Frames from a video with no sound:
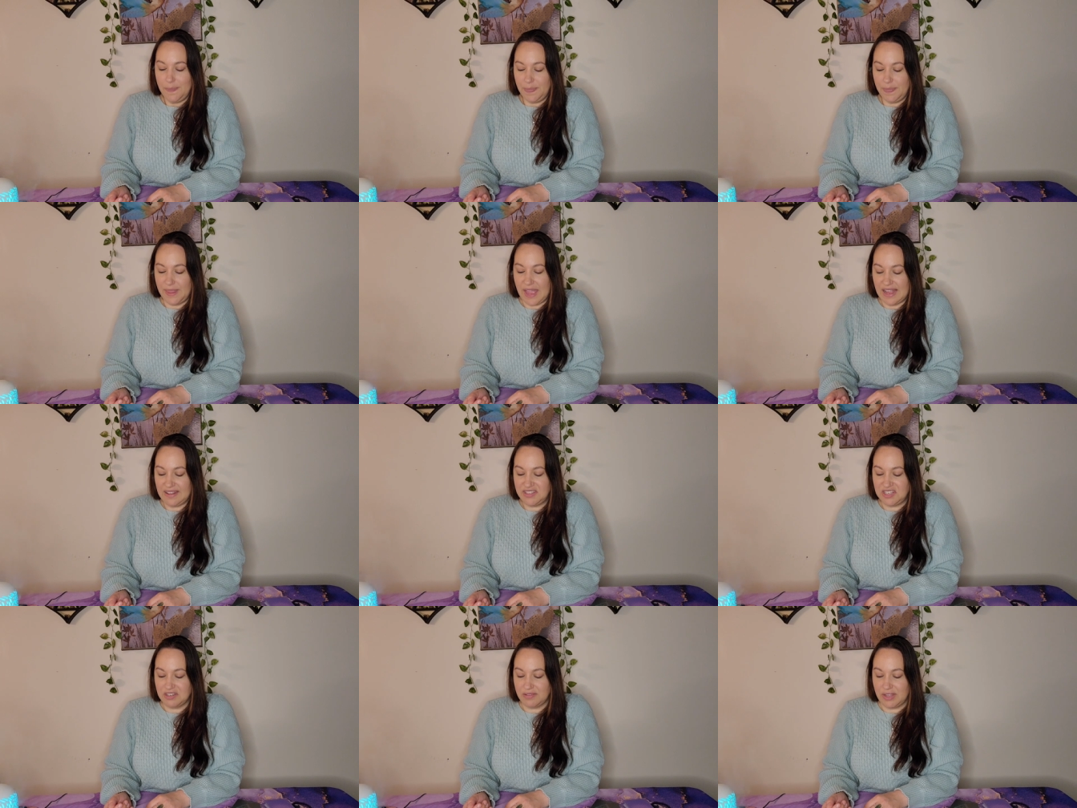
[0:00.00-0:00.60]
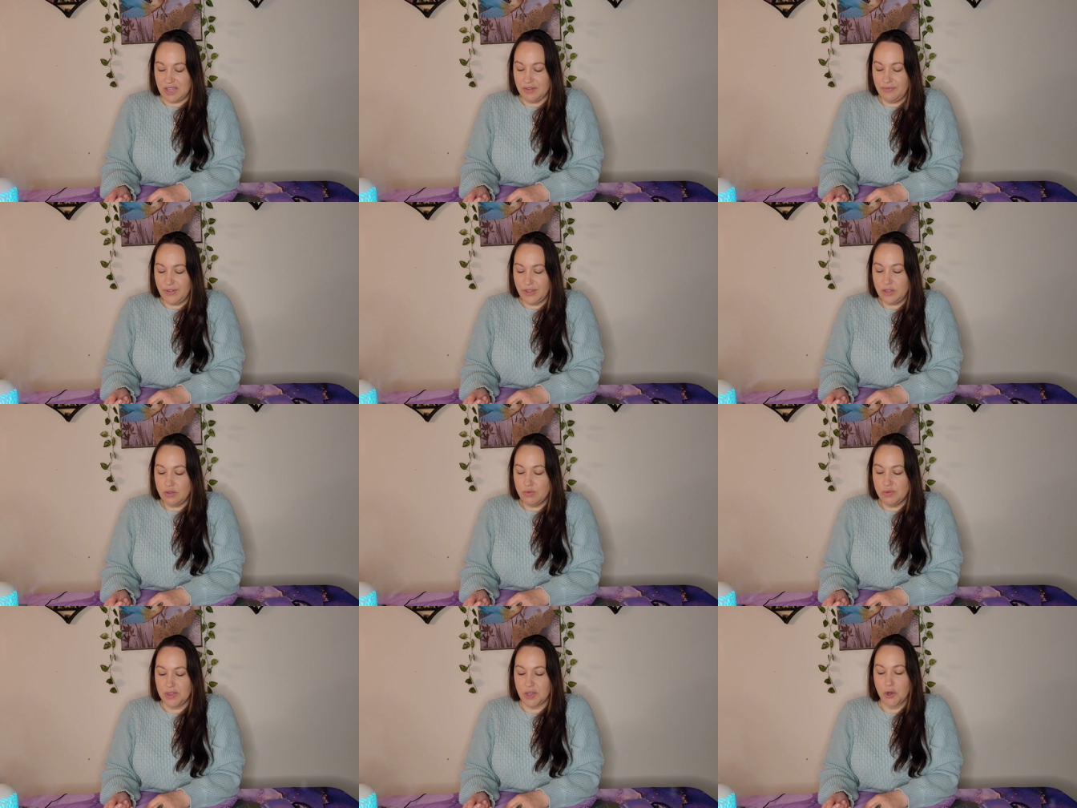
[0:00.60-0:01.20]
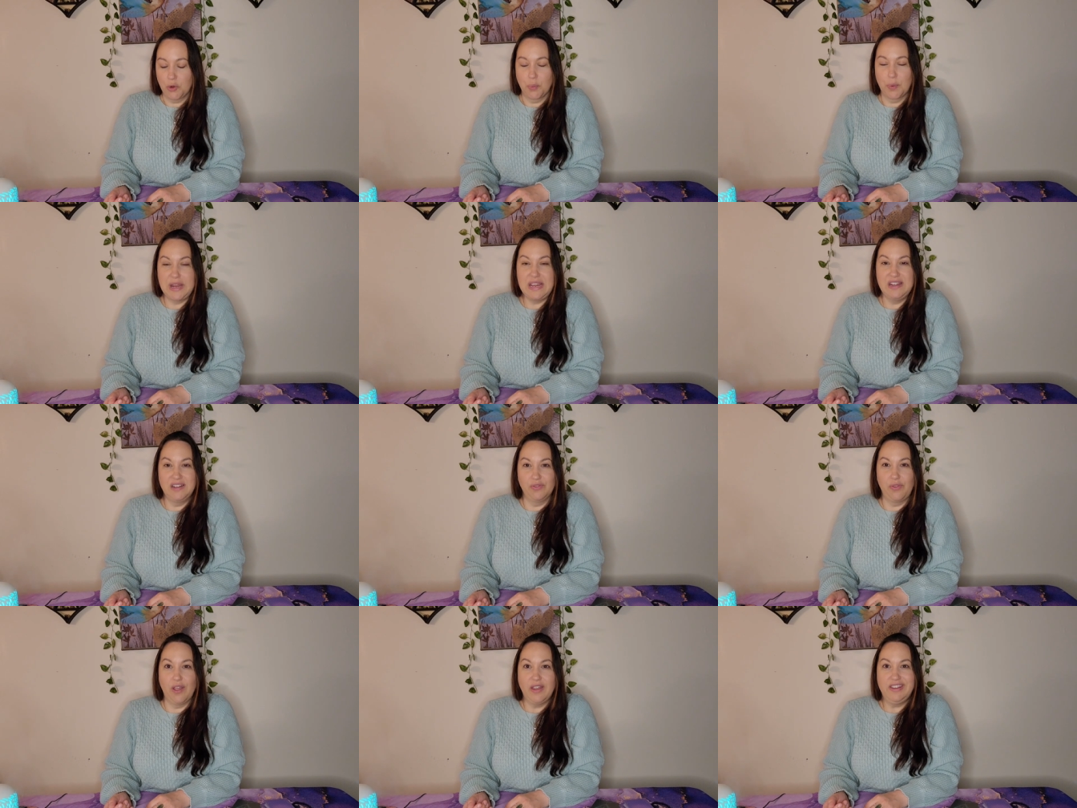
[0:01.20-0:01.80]
that's giving you the
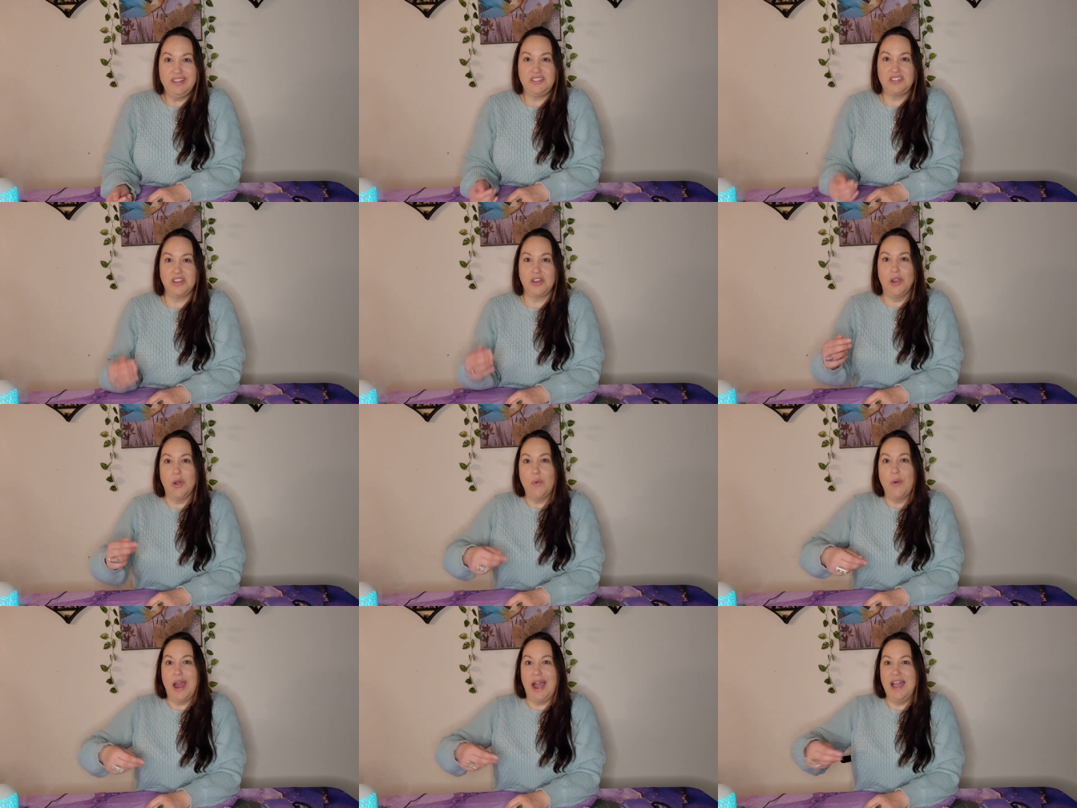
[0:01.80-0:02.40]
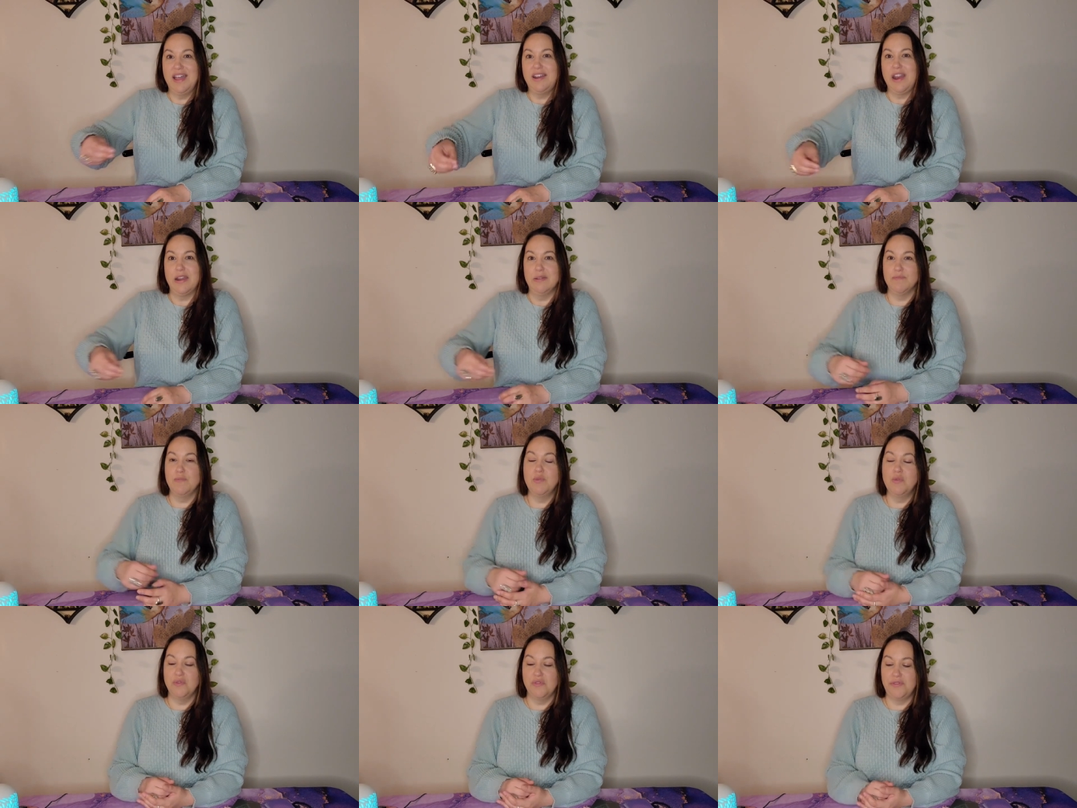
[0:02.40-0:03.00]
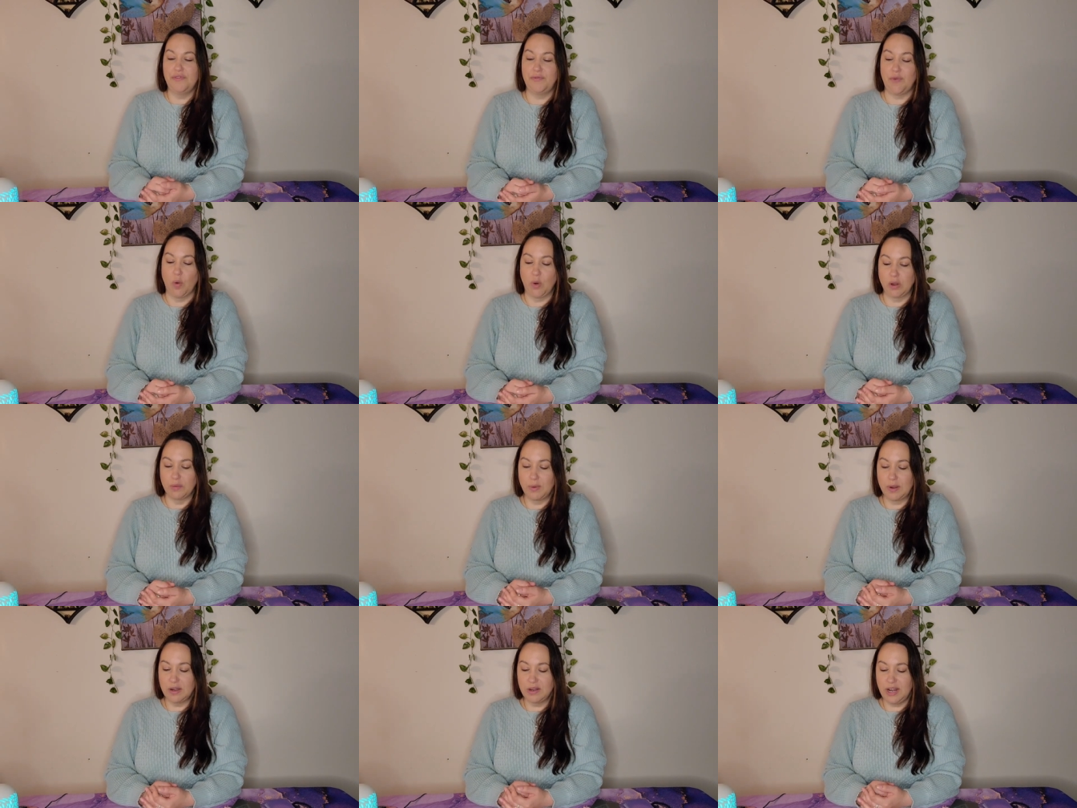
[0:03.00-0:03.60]
green light to go ahead and move
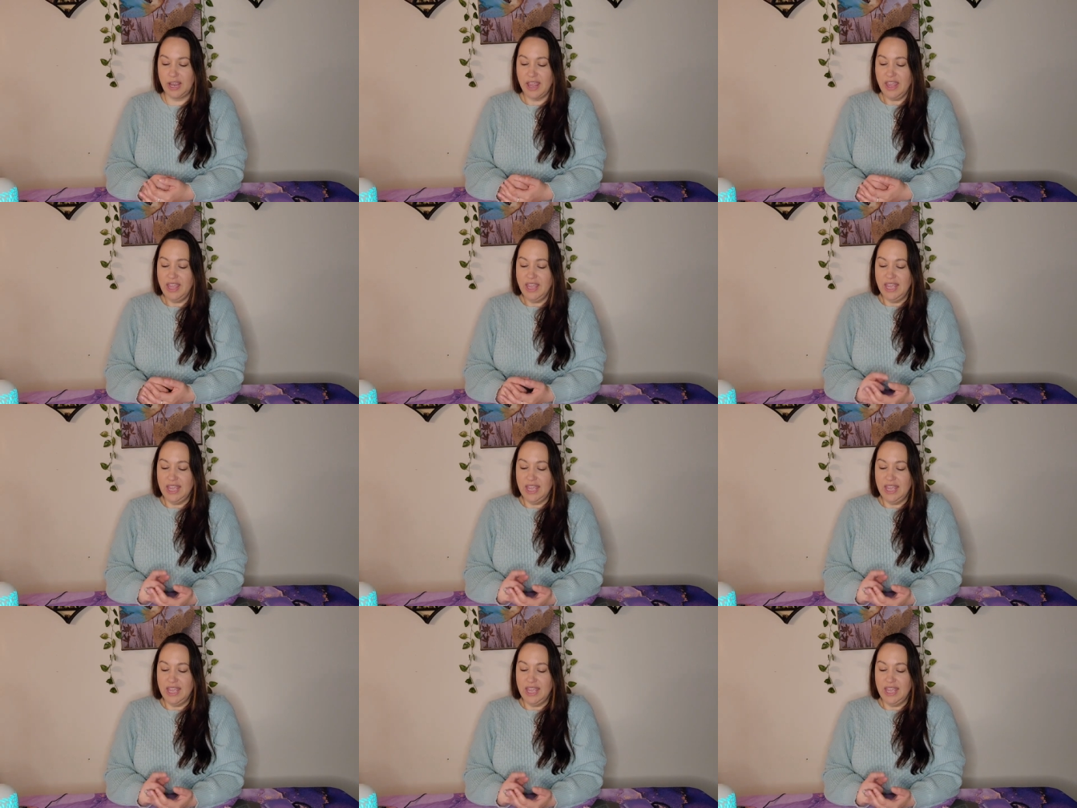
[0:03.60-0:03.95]
forward,